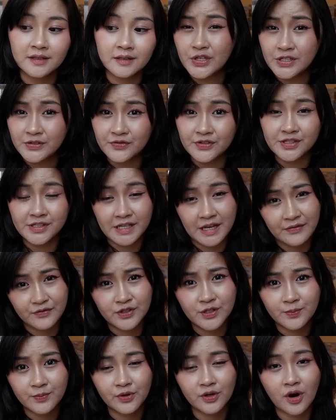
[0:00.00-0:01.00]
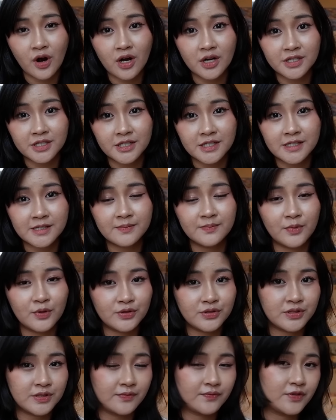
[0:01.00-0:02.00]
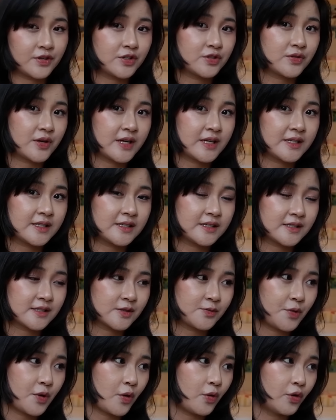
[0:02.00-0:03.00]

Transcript: Just for safety precautions, most of the drinks we